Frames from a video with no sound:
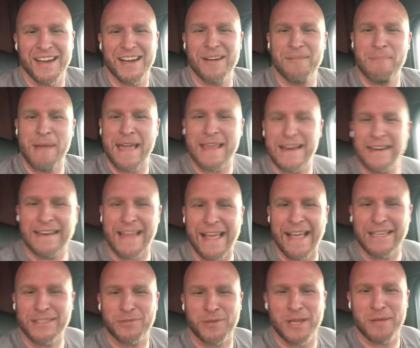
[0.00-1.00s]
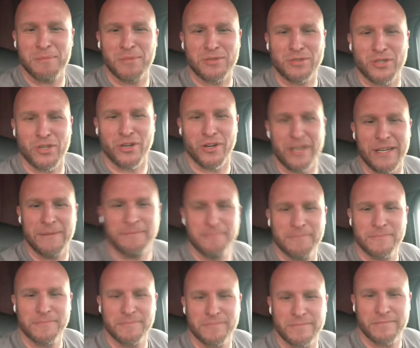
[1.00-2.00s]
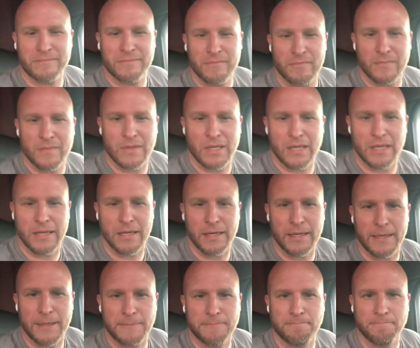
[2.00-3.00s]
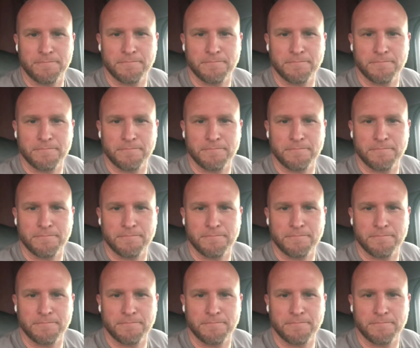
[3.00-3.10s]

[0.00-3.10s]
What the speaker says: Made it to Adrian, Missouri. Let's